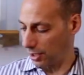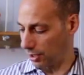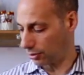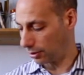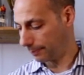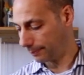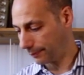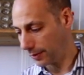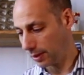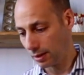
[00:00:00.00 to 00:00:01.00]
dish.
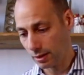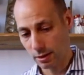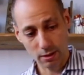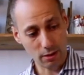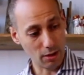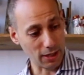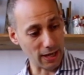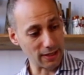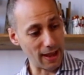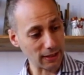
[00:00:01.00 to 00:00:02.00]

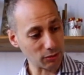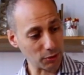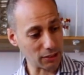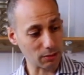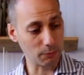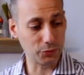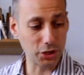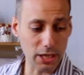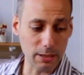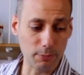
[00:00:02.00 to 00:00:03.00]
Okay, next we got some
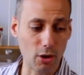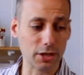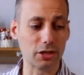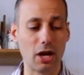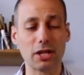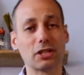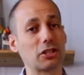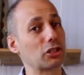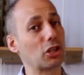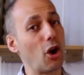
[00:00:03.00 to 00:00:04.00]
cheeky boy sauces.
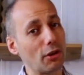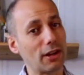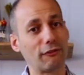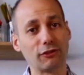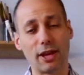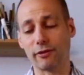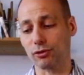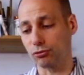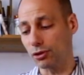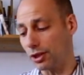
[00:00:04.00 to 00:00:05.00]
This coconut flavor
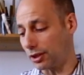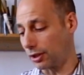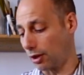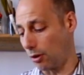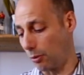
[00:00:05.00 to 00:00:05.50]
is really going to go